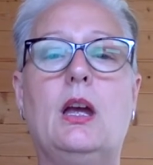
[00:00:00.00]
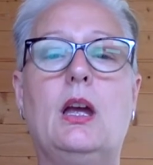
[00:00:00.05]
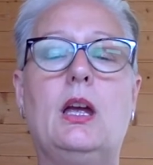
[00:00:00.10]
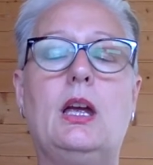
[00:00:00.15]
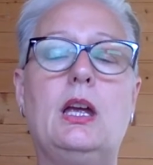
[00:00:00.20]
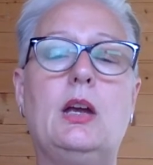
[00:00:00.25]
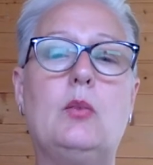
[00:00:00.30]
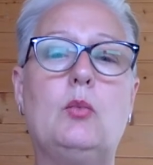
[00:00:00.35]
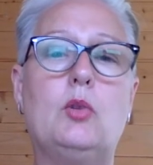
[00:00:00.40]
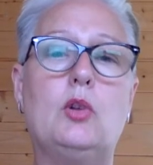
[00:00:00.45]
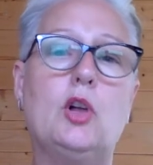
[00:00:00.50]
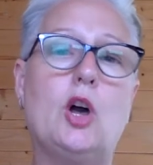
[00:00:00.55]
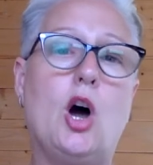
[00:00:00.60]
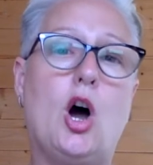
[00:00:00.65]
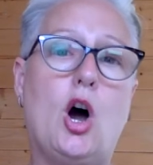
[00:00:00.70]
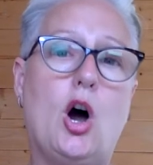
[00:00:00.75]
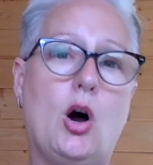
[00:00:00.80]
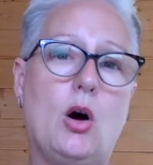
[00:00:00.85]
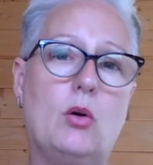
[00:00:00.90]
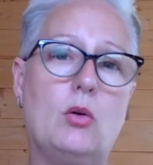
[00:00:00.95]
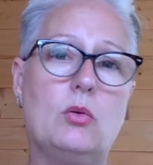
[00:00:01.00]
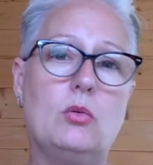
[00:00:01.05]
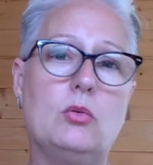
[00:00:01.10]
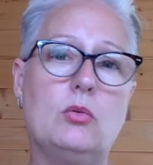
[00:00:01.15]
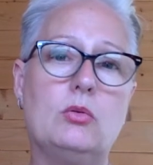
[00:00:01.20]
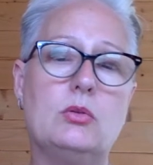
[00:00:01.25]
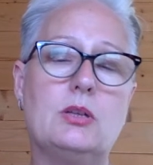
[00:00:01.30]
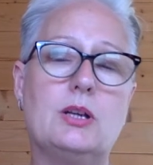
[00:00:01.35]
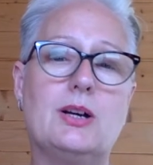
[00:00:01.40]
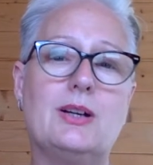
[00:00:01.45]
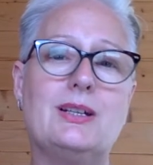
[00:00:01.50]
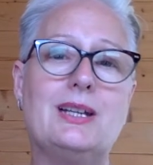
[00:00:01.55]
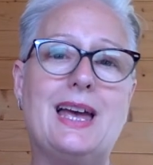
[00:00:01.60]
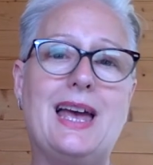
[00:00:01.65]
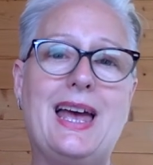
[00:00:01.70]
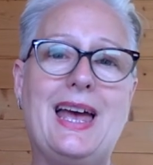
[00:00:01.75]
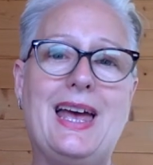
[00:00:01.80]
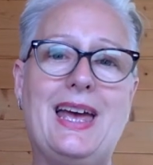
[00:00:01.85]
it will hold an